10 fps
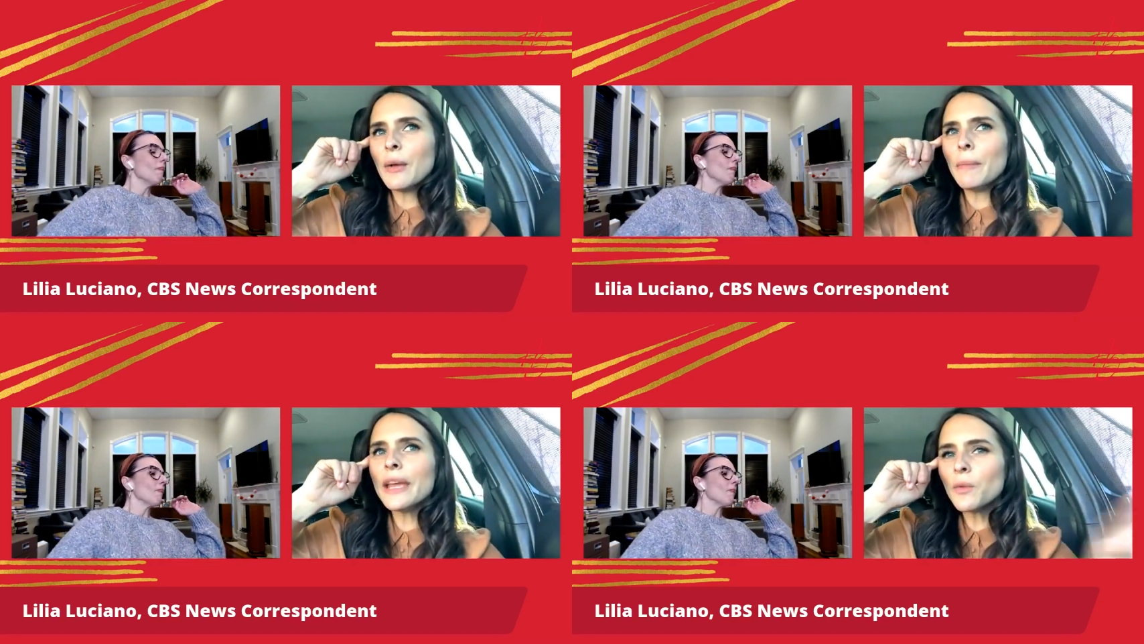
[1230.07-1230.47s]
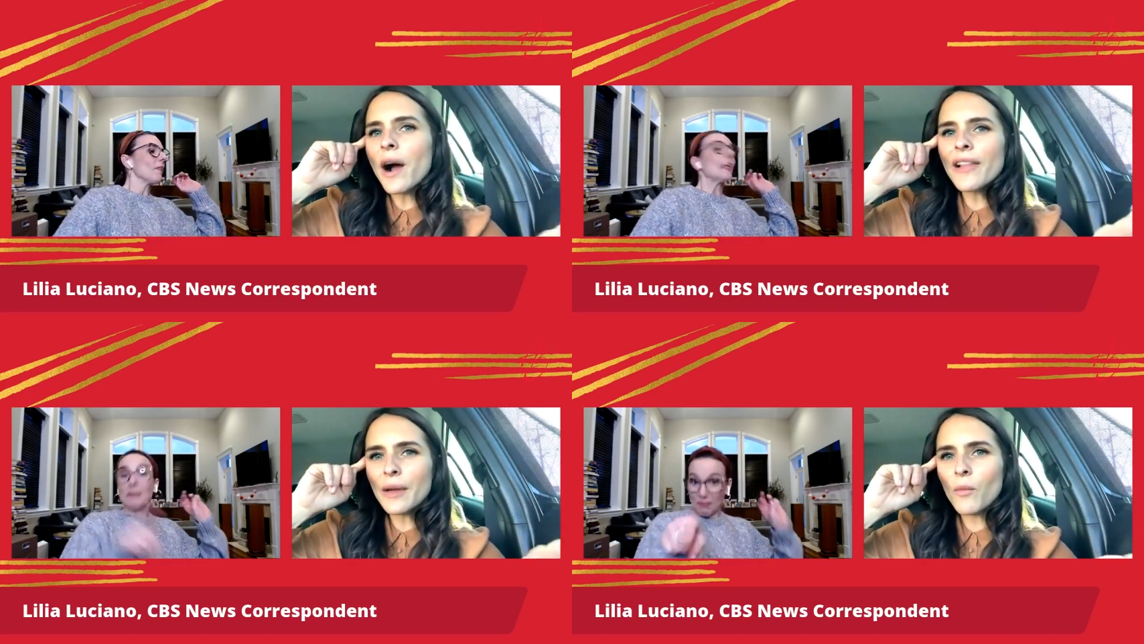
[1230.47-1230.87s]

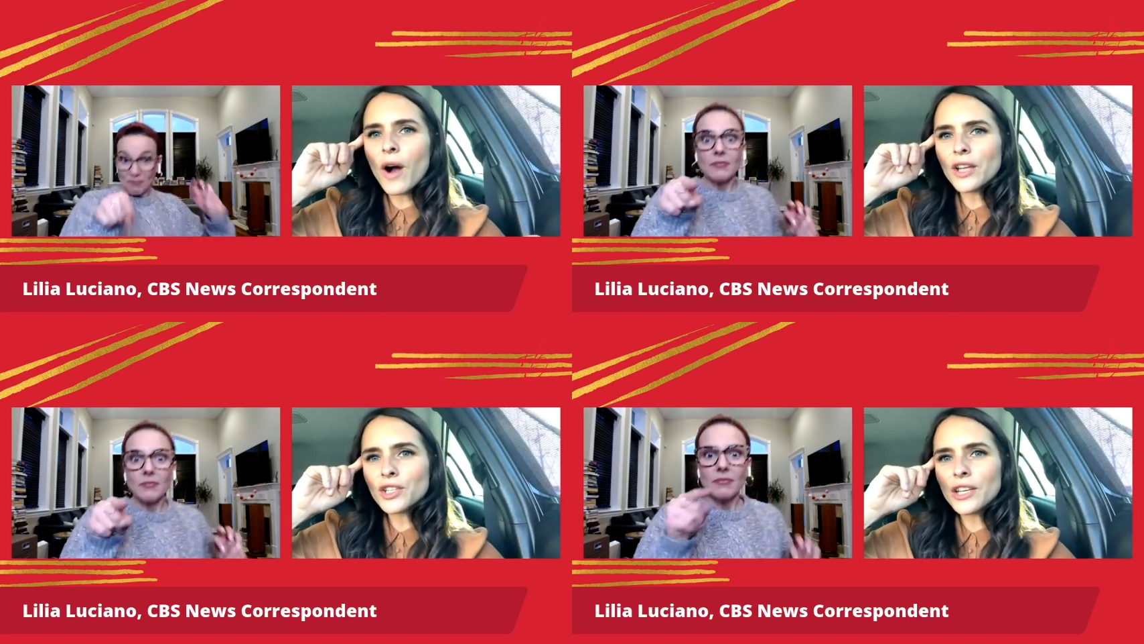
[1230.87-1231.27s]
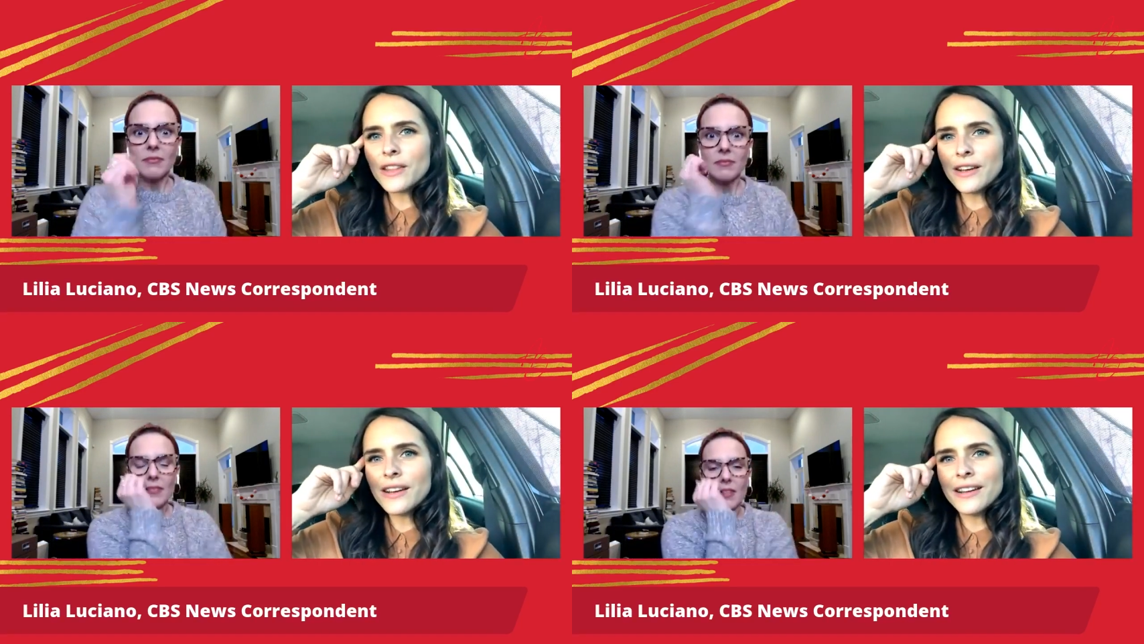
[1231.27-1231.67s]
Speaker 1: Meanwhile, I'm watching
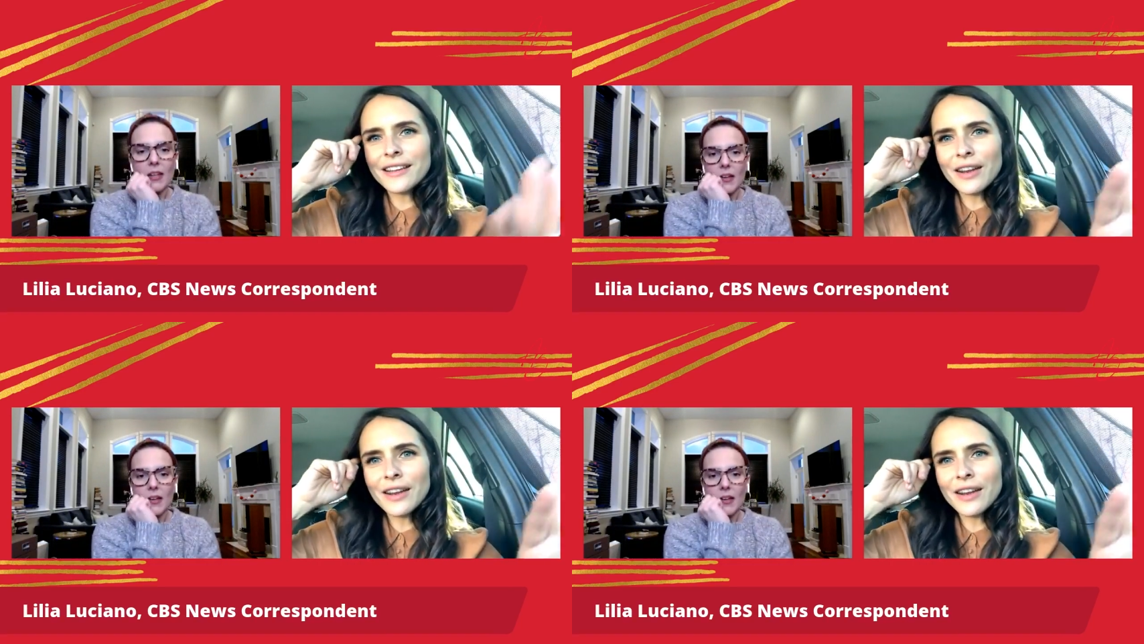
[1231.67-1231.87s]
the, you